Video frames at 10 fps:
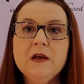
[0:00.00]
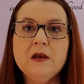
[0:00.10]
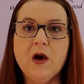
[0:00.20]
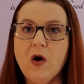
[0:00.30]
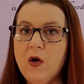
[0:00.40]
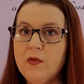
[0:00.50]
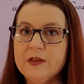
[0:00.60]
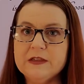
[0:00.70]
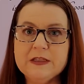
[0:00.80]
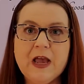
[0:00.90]
all
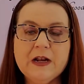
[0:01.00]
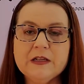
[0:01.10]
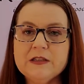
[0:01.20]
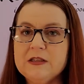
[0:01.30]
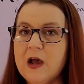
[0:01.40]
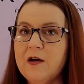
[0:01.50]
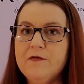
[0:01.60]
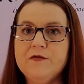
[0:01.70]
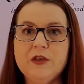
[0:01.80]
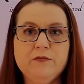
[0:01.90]
this kind of
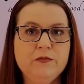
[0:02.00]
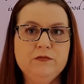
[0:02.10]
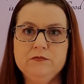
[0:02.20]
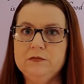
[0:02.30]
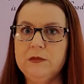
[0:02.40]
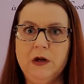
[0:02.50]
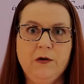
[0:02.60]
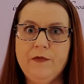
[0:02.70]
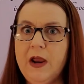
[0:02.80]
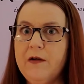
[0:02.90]
stuff. You know,
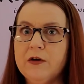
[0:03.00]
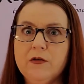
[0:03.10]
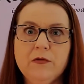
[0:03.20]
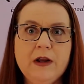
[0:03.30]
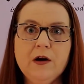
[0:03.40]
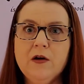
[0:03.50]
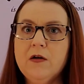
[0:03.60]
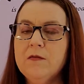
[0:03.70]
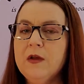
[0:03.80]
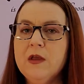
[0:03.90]
if they have a
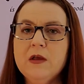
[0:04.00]
career,